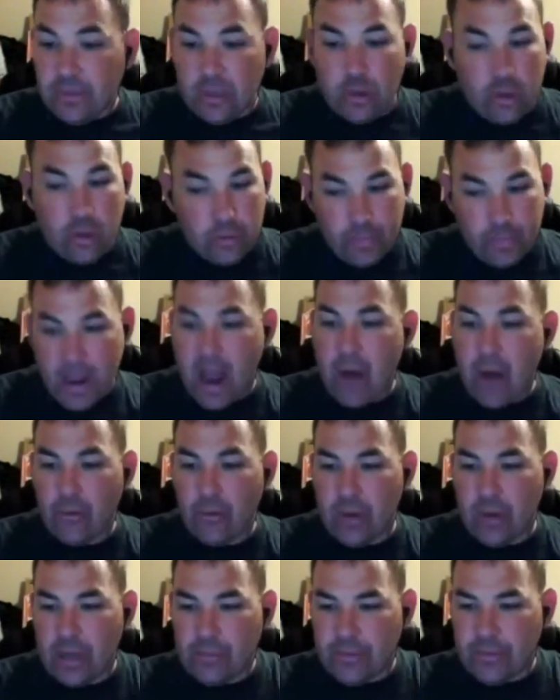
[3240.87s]
you could power
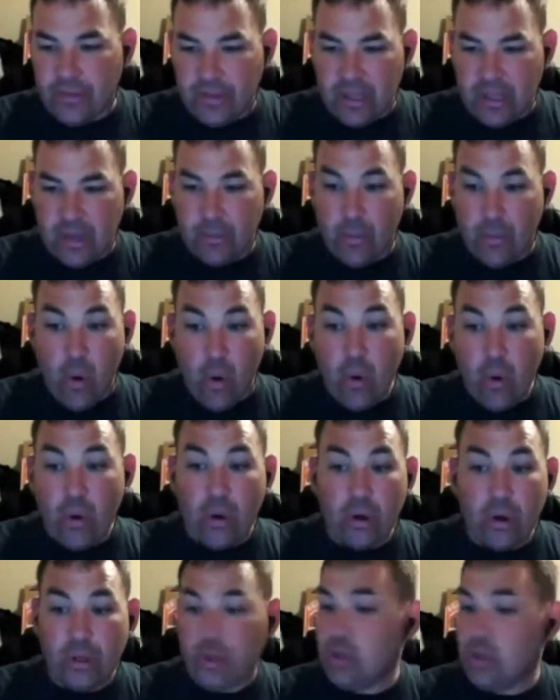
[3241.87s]
run with them
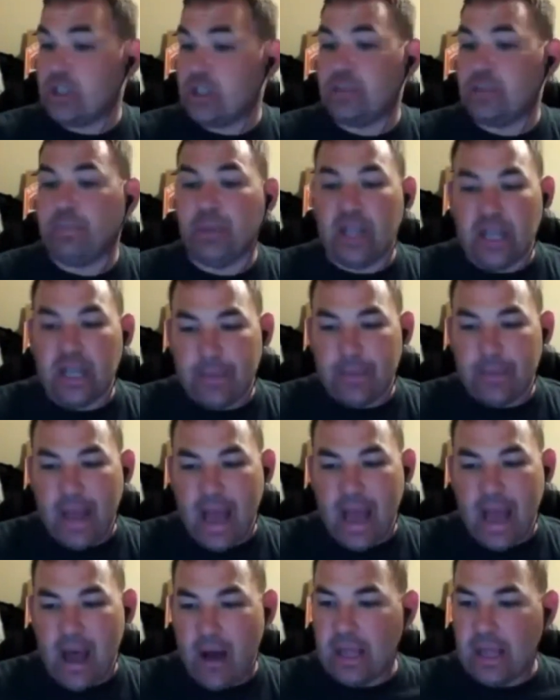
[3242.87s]
or you could split him
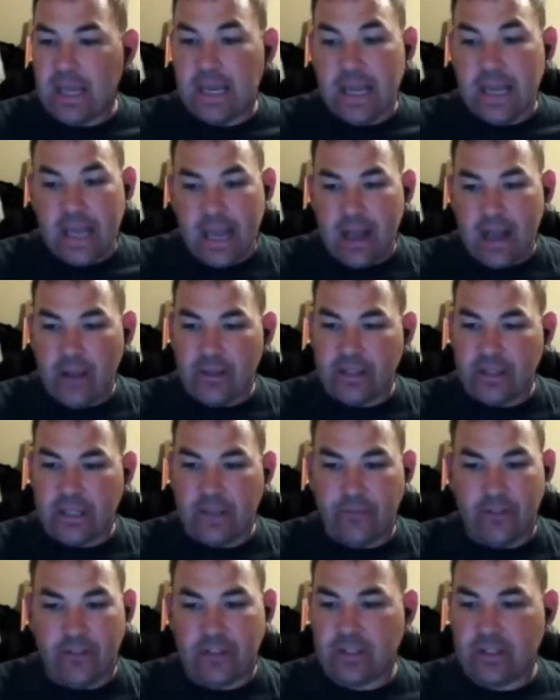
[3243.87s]
out, and now the
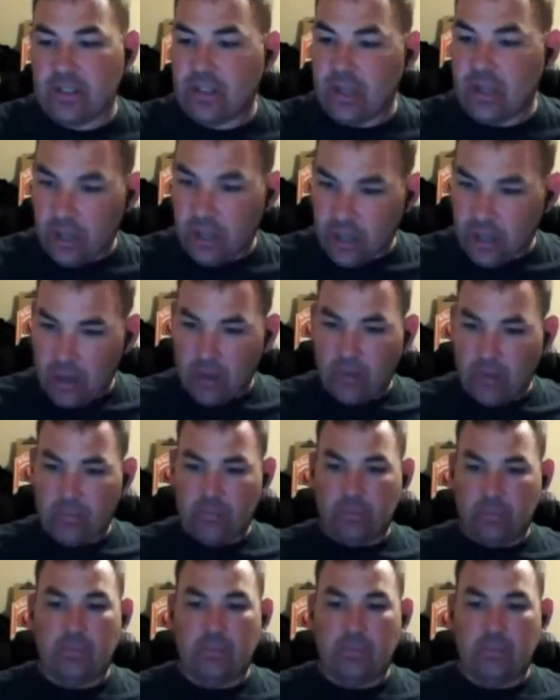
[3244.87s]
defense is going to go,